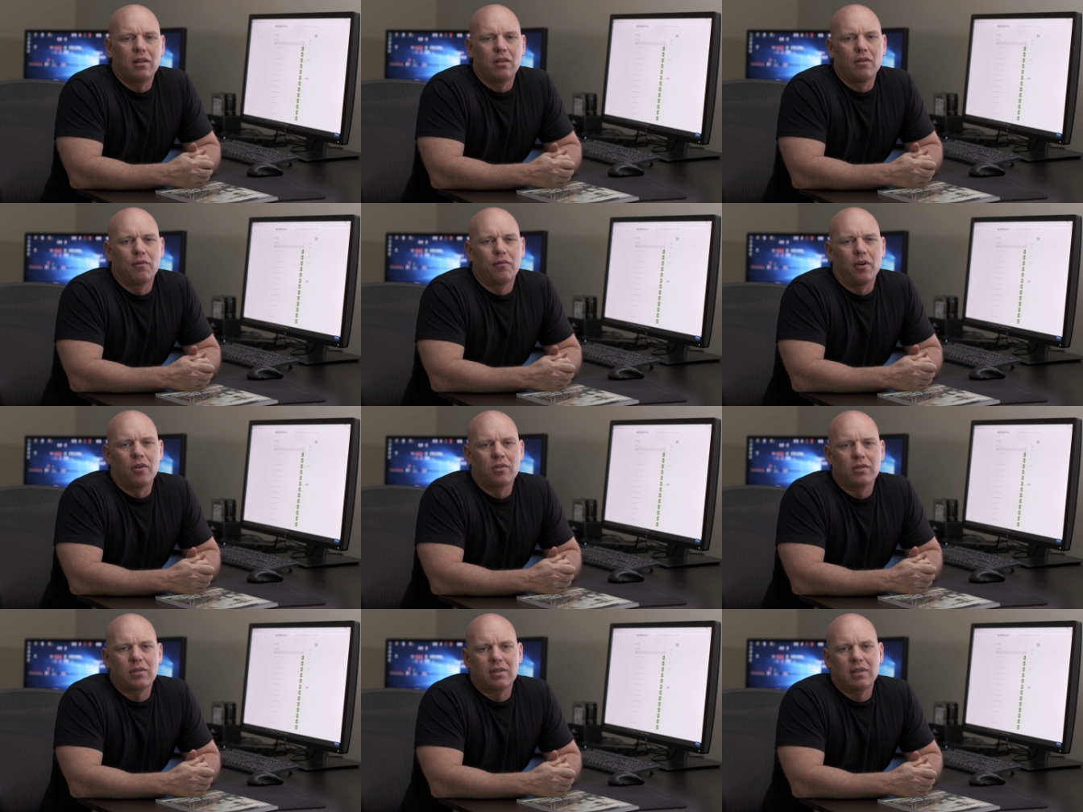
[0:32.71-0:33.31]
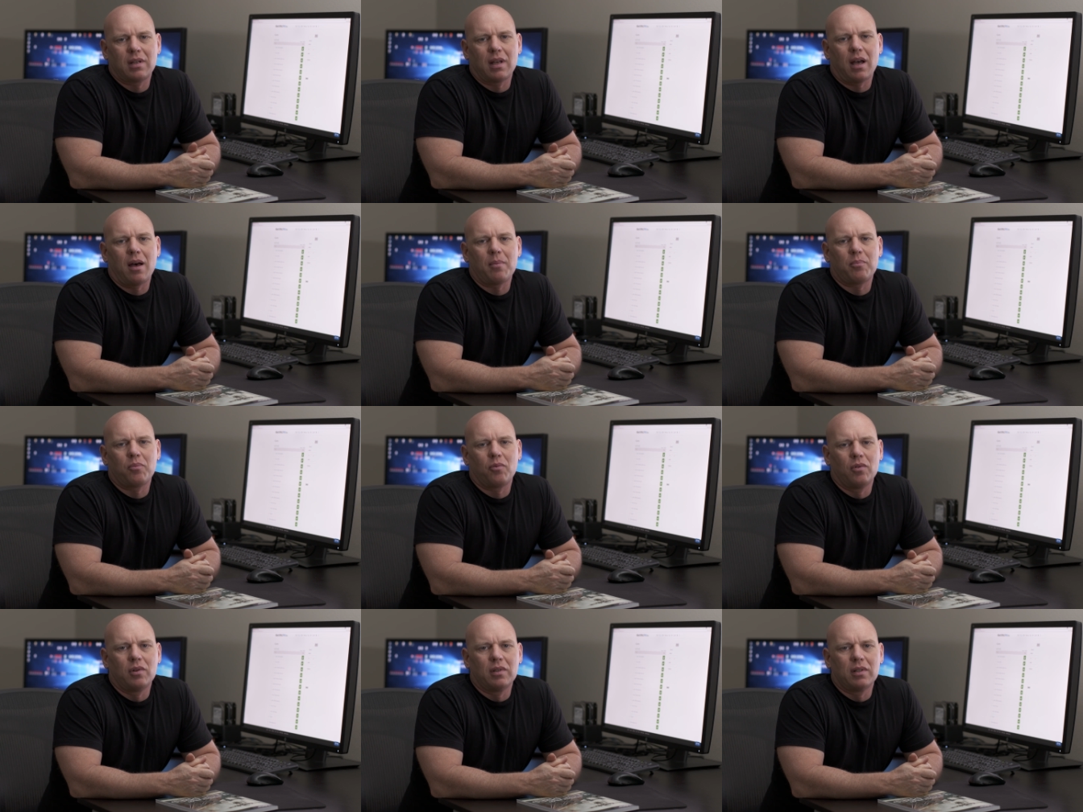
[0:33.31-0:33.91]
the first
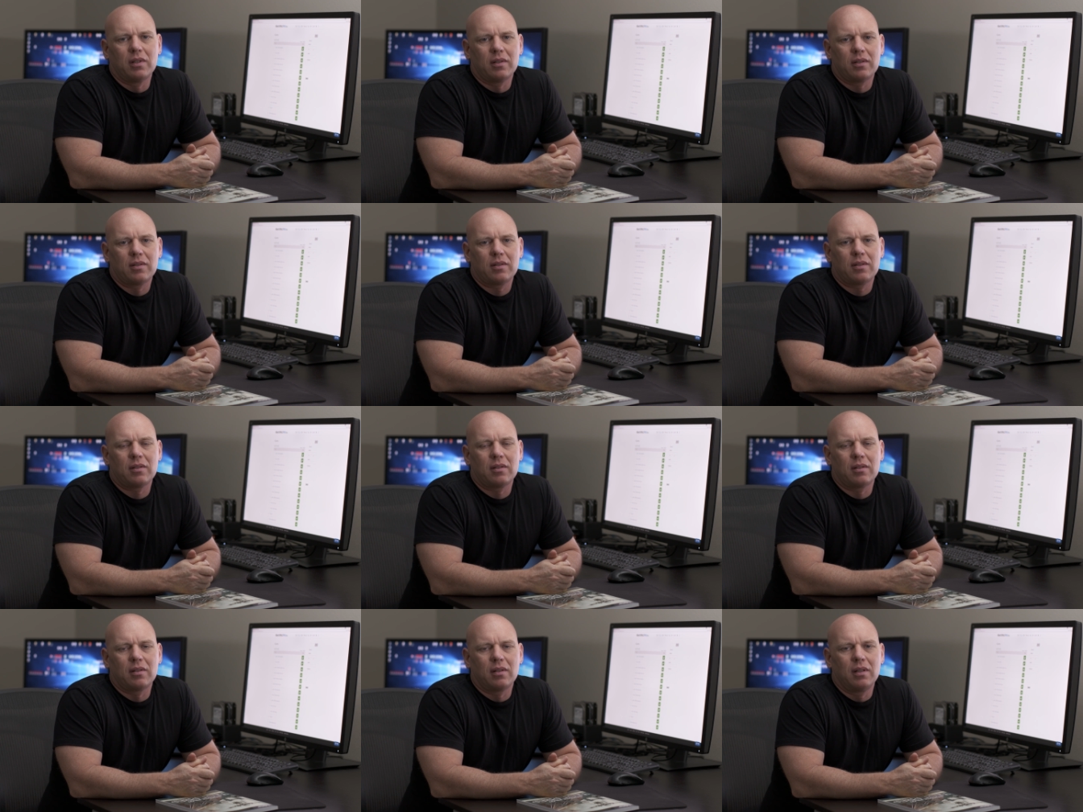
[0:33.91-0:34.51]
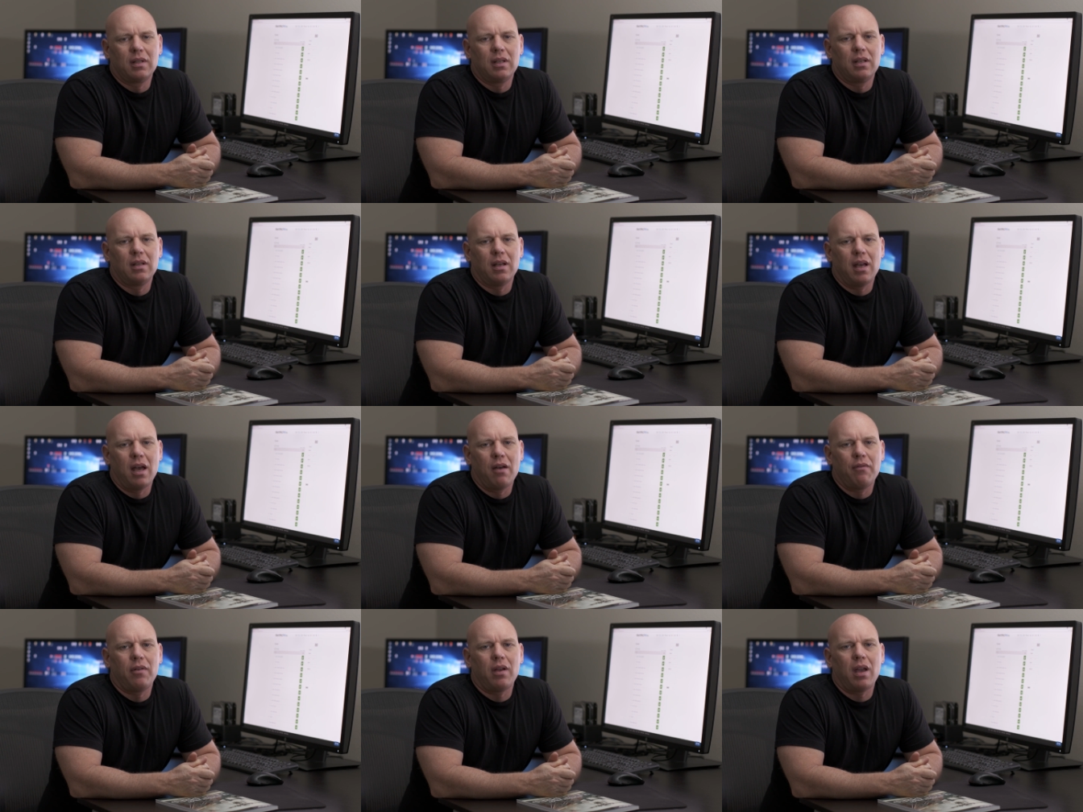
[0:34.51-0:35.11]
stop was the
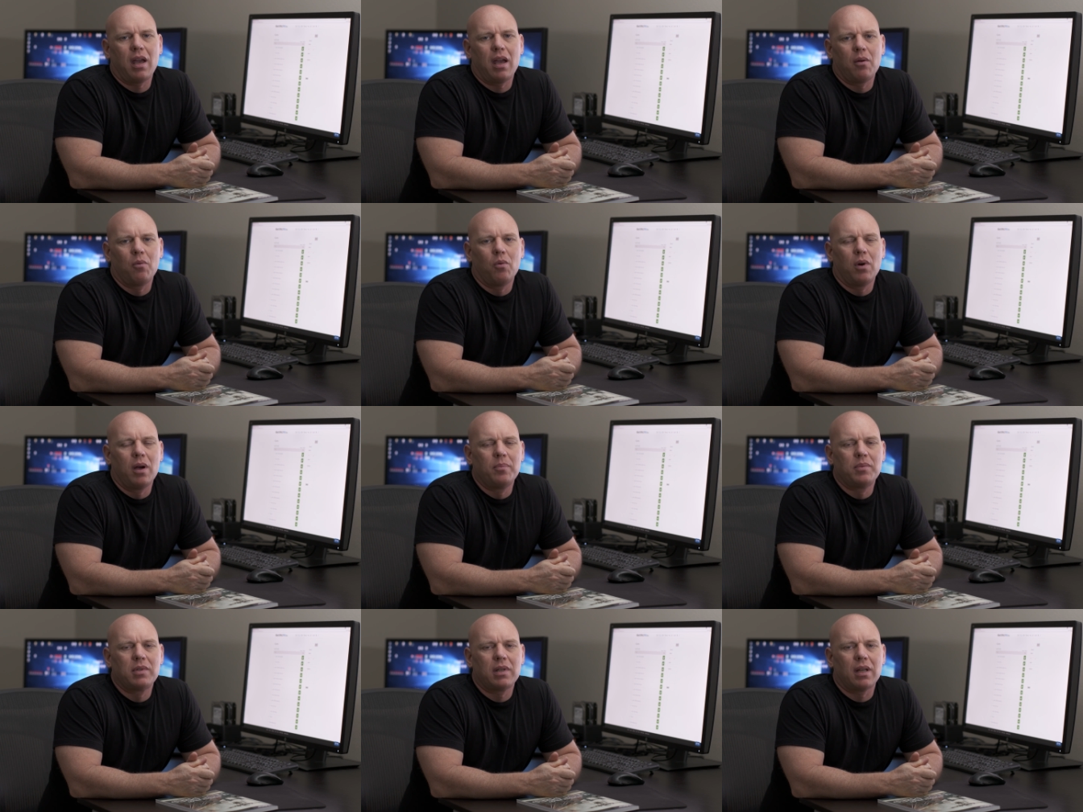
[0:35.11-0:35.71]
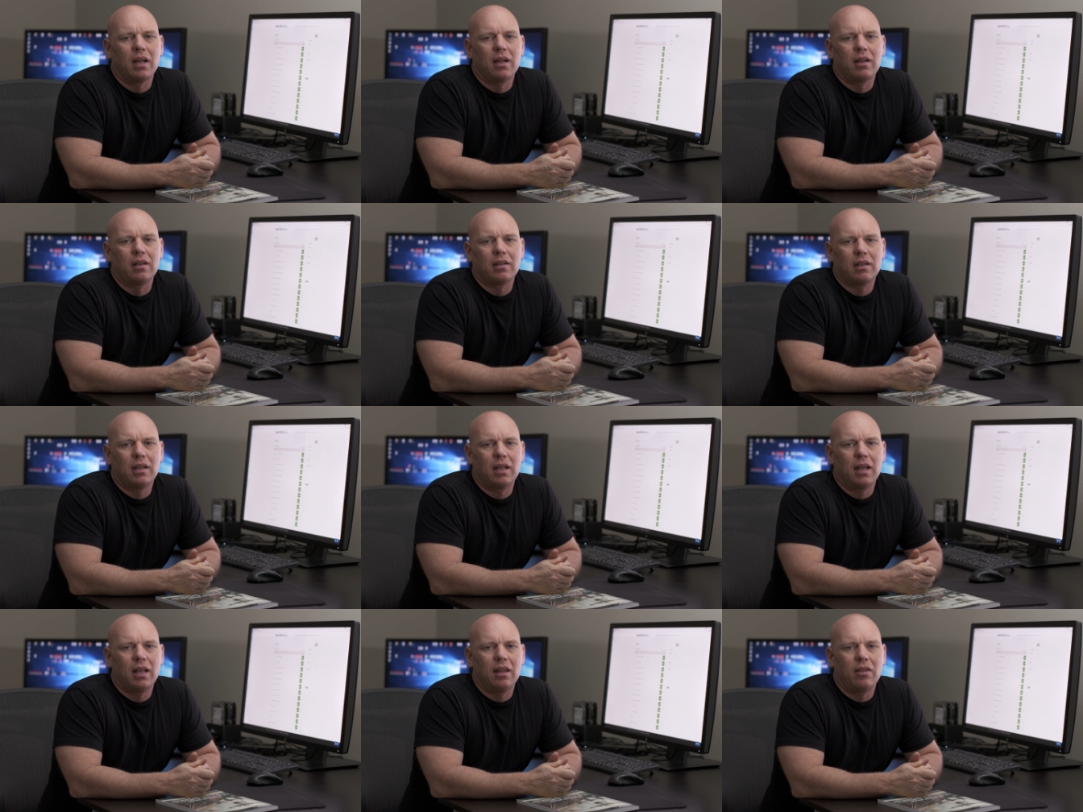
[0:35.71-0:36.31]
FAA website,
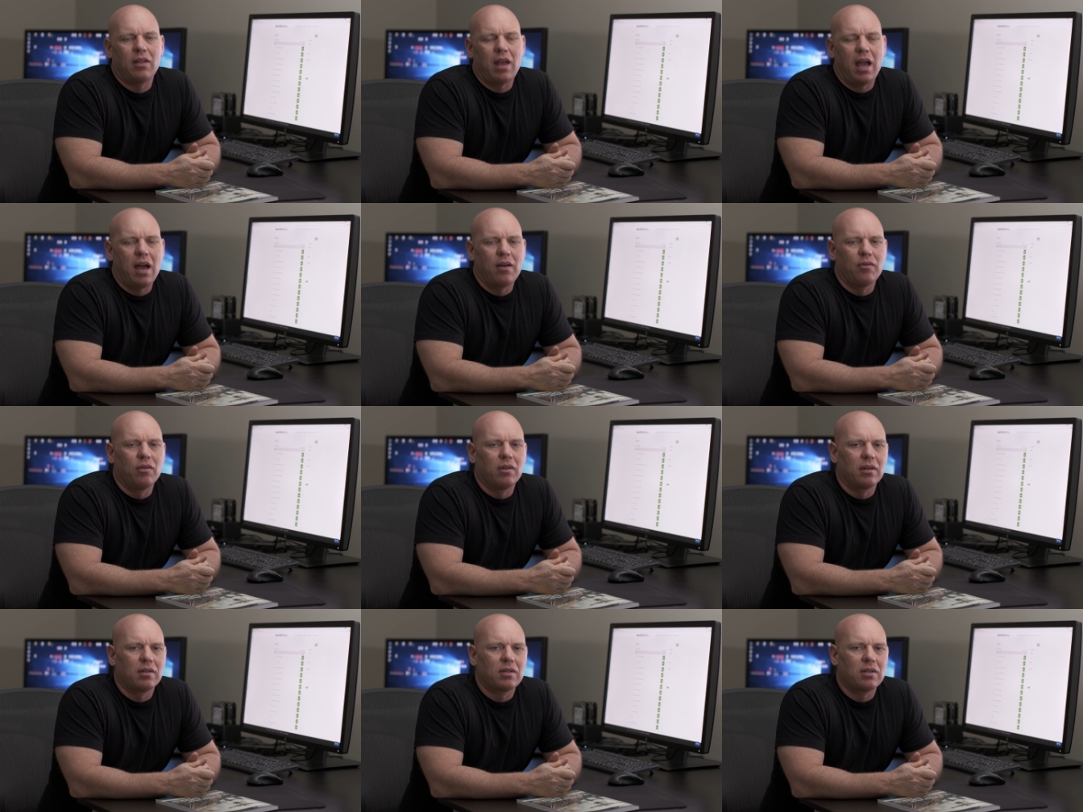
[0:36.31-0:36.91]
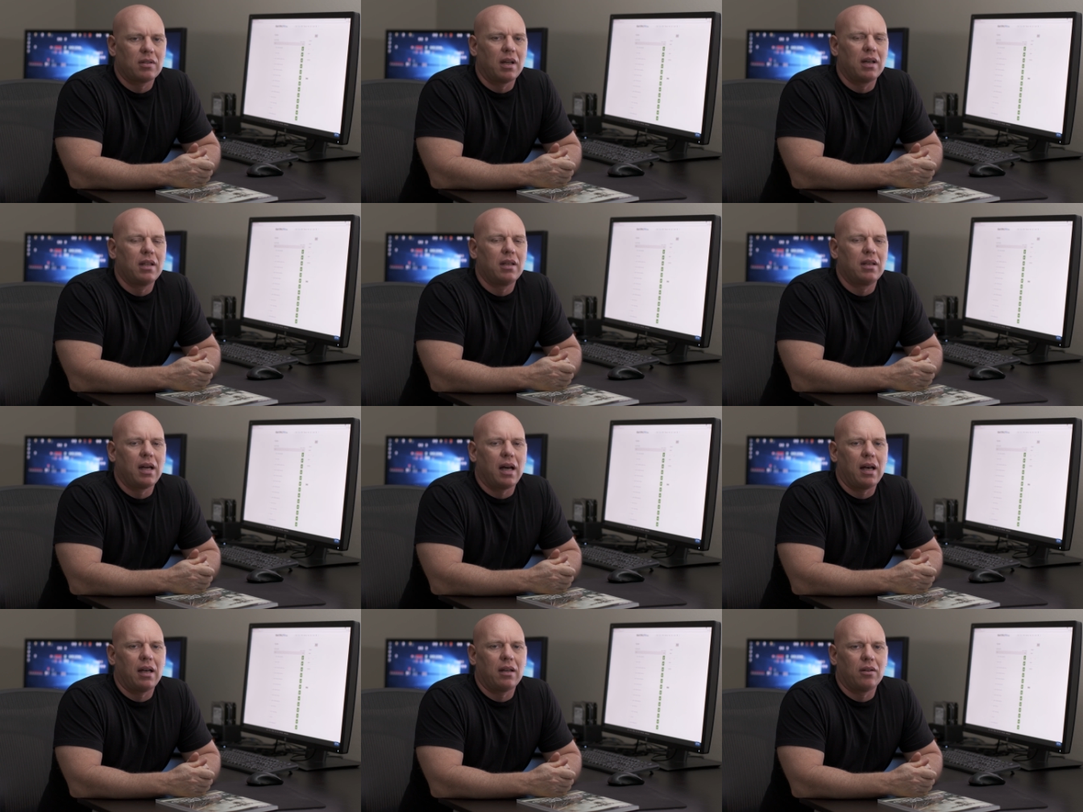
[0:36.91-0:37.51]
and they have a study
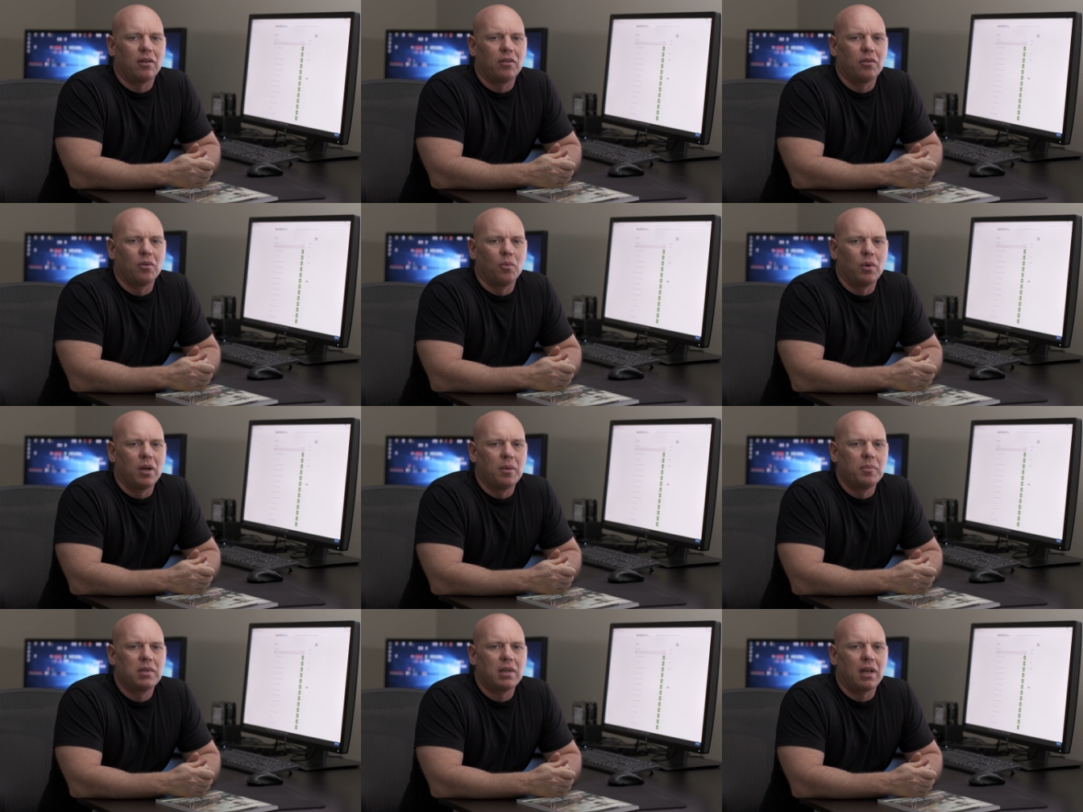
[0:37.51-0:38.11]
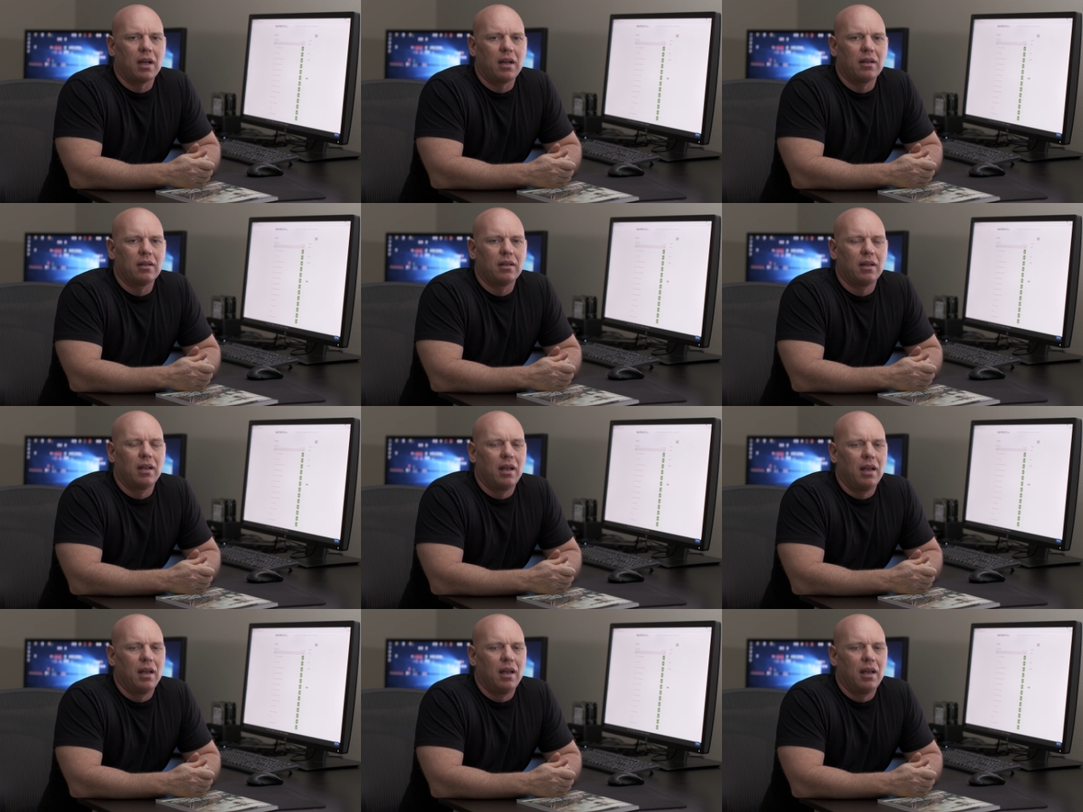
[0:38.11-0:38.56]
guide on their website.